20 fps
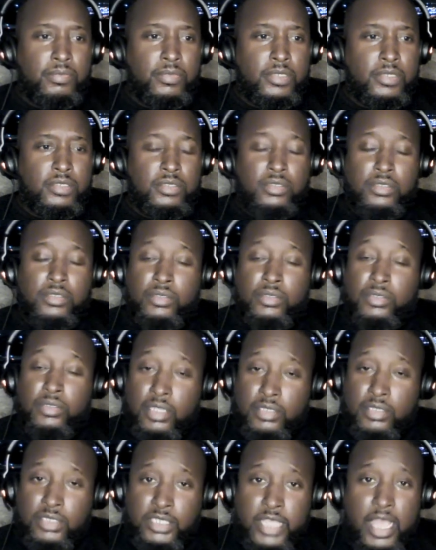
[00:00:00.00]
his
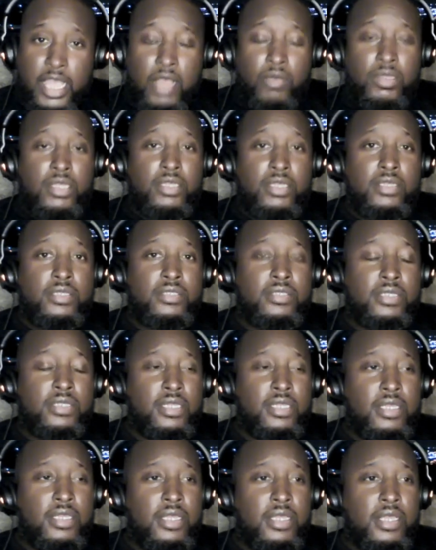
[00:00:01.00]
son's childhood,
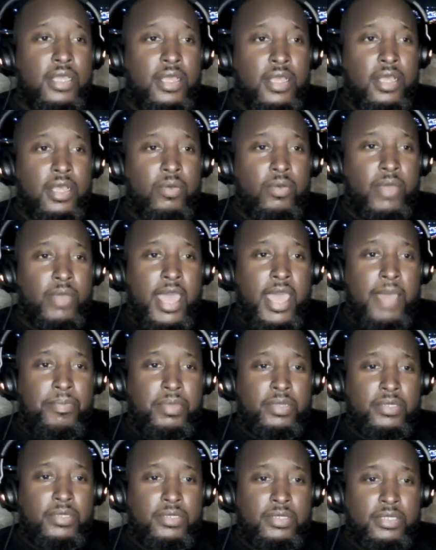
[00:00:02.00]
uh, what
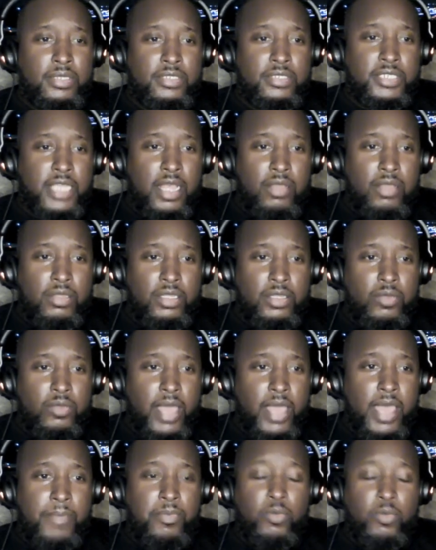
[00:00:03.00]
happened in childhood,
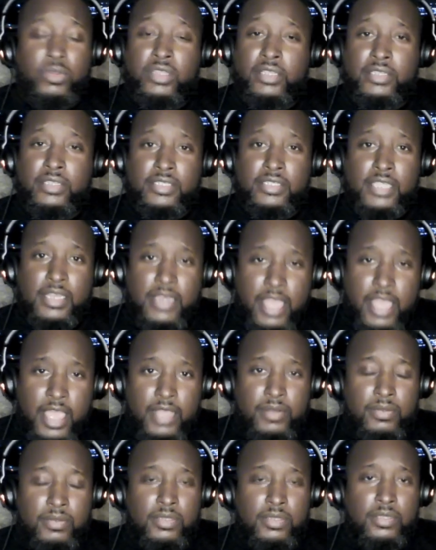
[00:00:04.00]
what happened with the
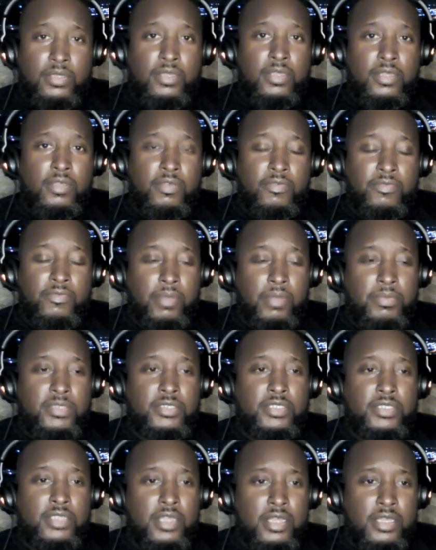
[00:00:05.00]
disconnect from
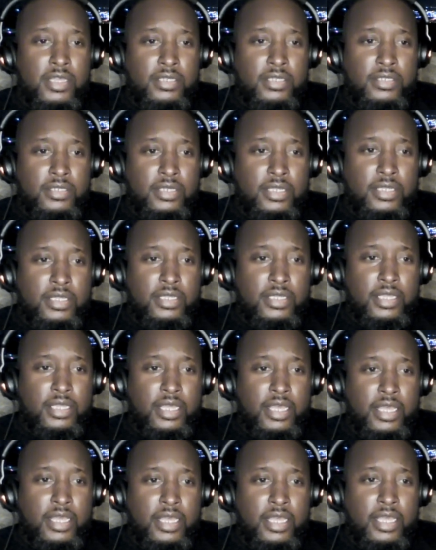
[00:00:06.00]
his son,
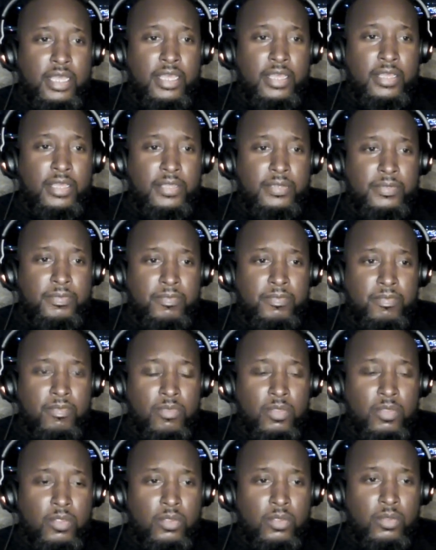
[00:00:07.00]
and
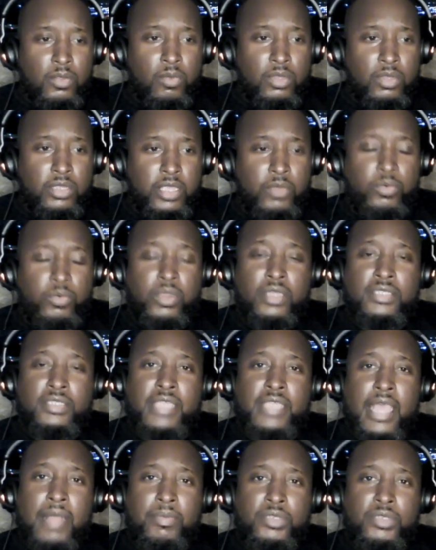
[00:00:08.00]
when they
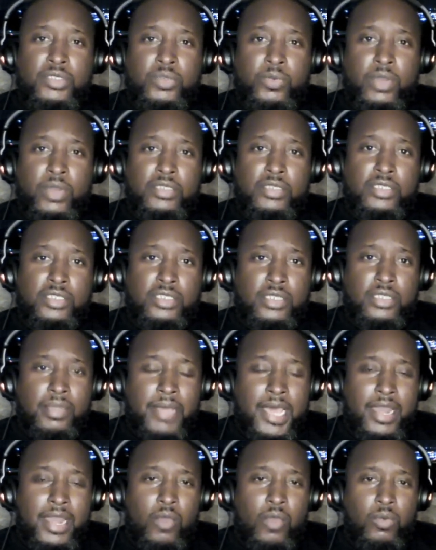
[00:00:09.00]
reestablished the relationship,
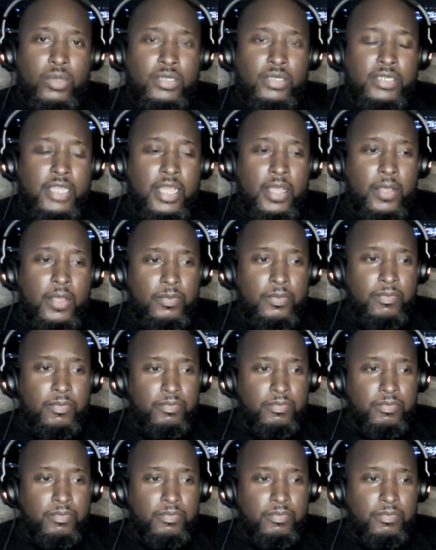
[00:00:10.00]
how that went down.